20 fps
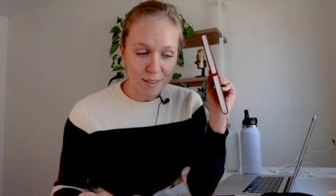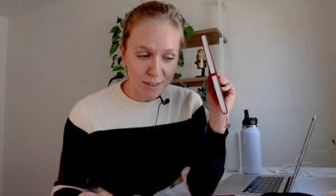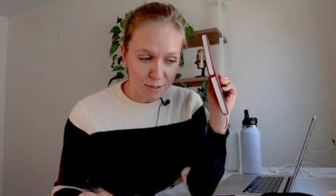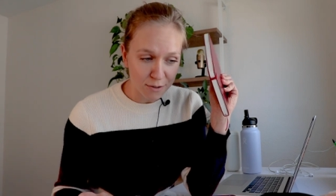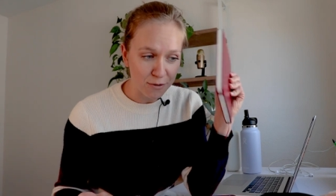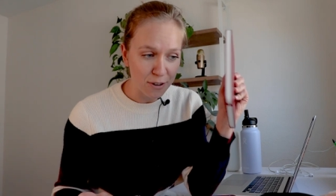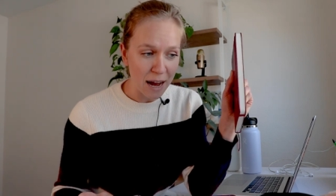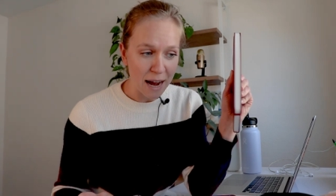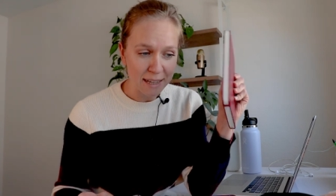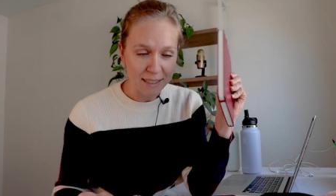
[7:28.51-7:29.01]
the
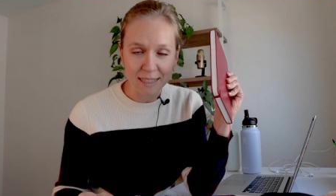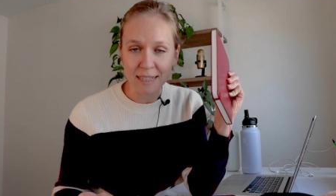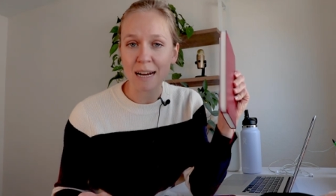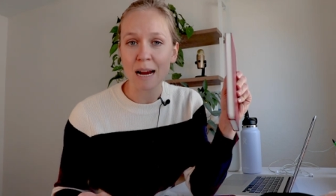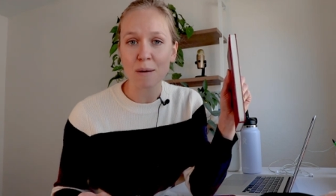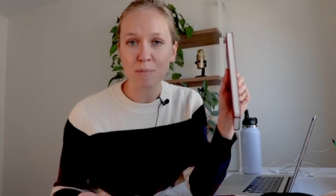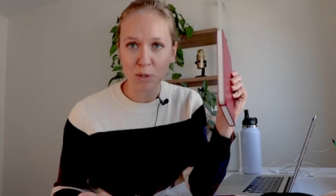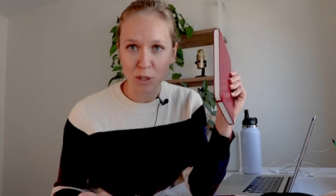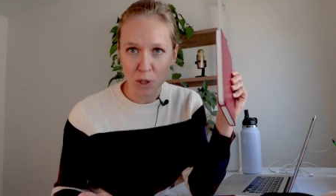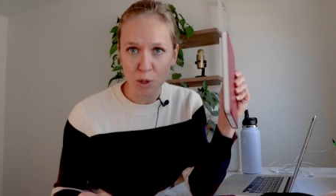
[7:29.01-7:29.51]
fact that
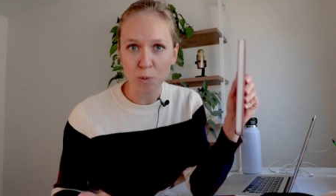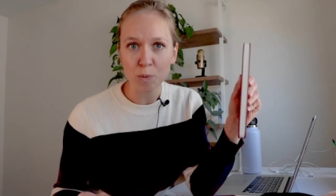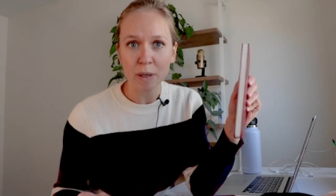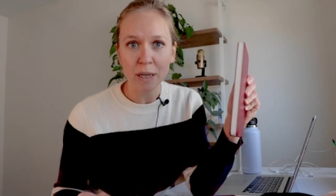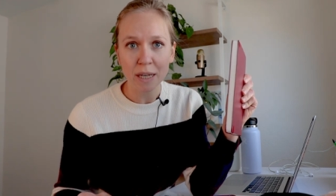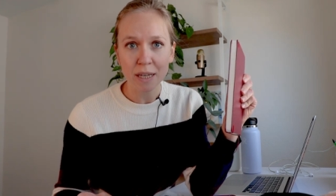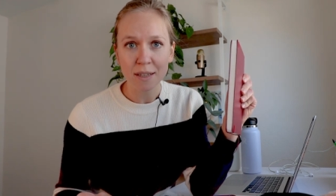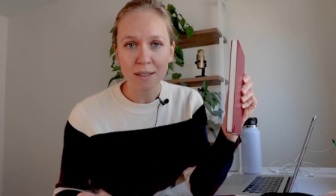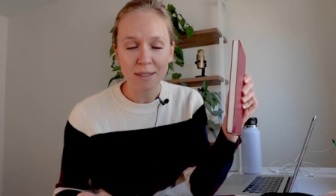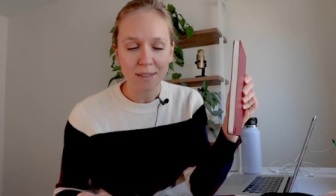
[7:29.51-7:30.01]
I'm a
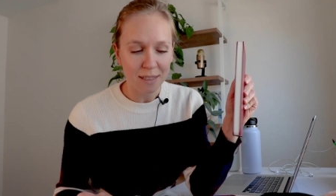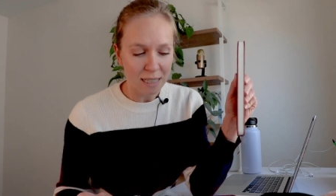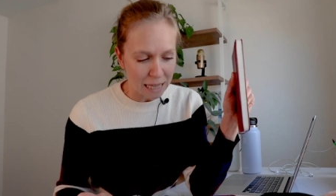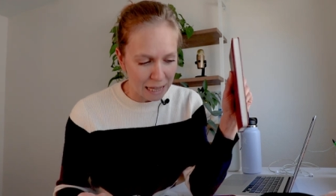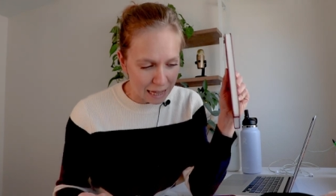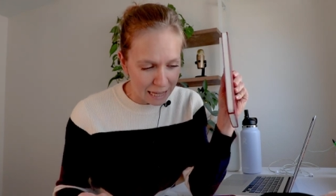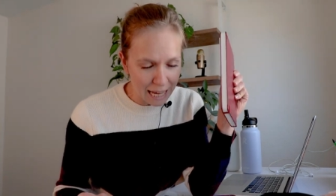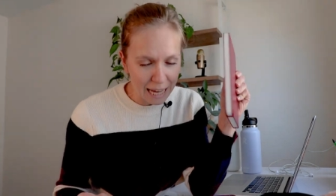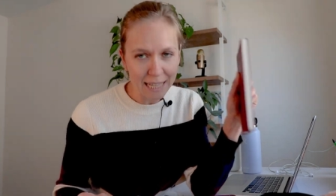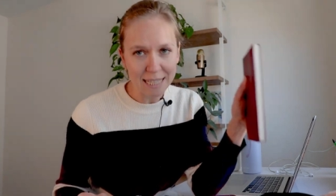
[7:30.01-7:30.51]
newbie.
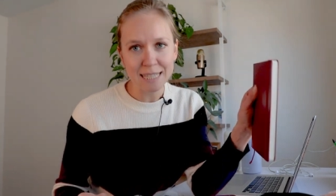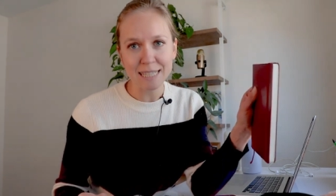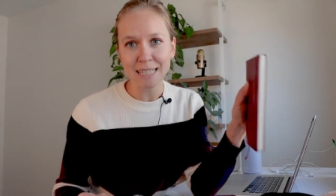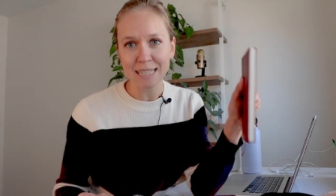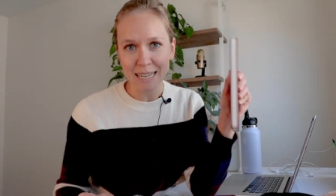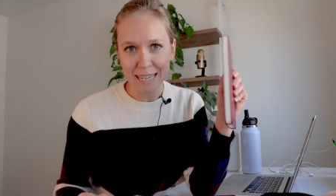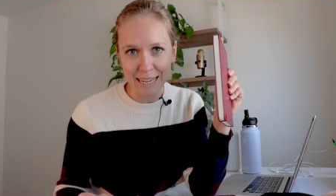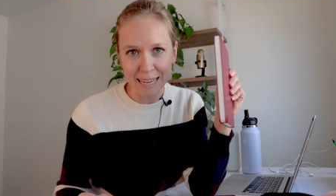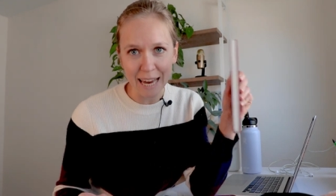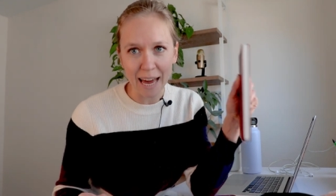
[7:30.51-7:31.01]
Let's
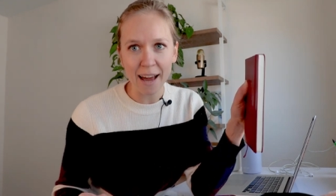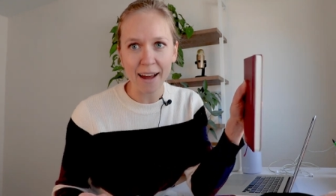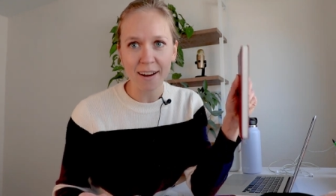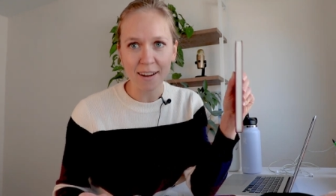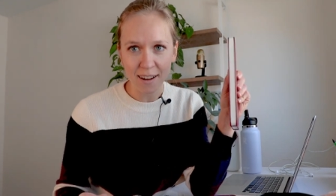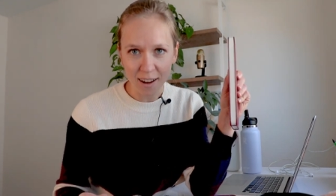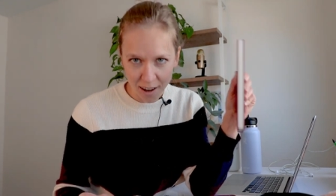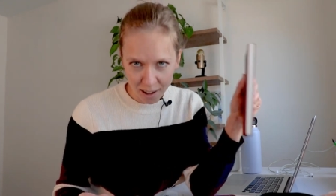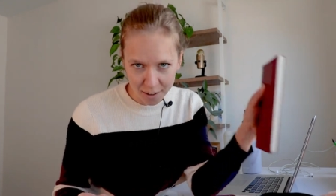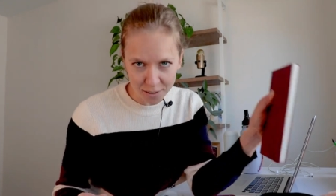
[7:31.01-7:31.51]

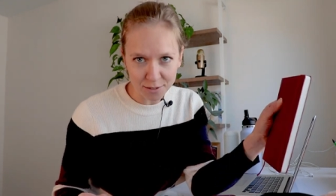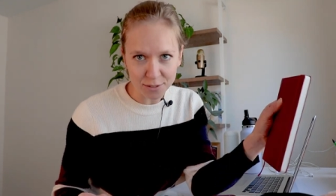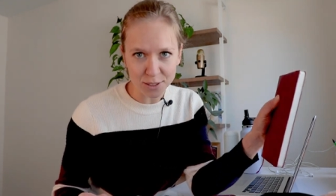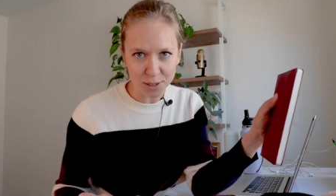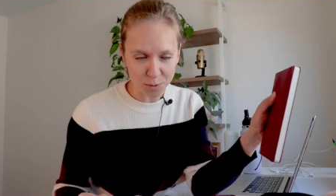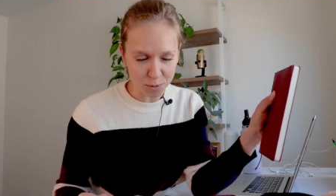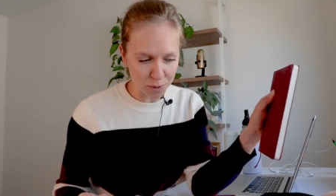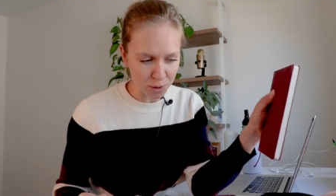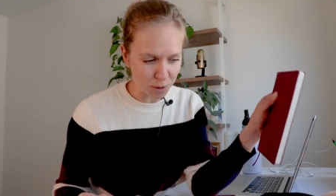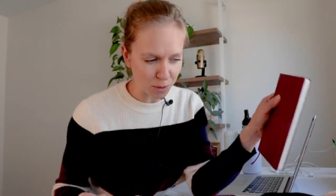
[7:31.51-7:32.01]
get
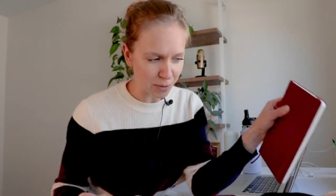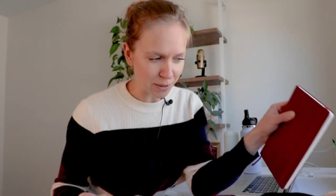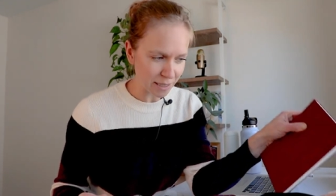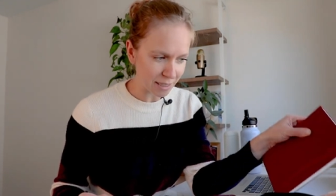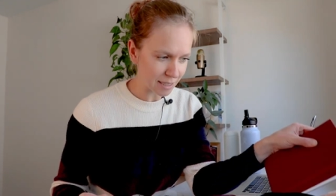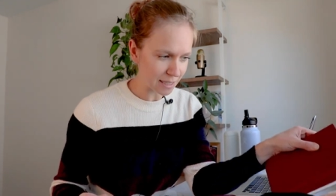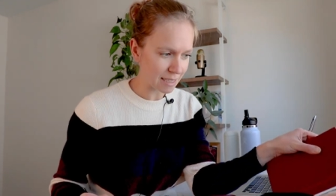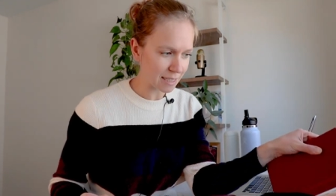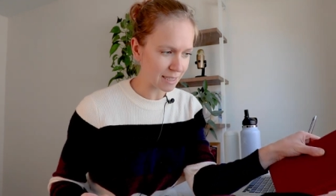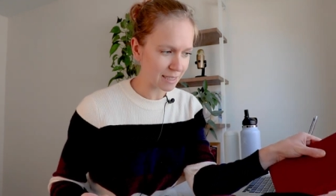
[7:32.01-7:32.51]
comfortable with
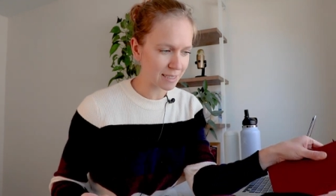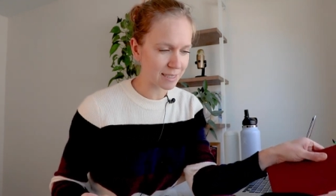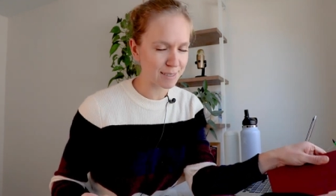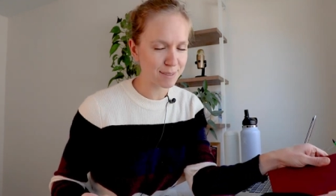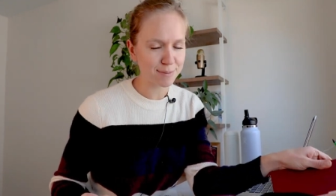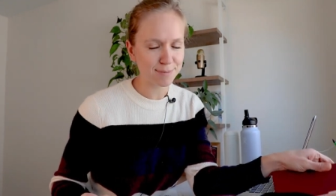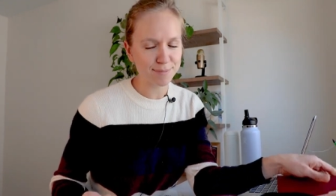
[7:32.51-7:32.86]
Linux.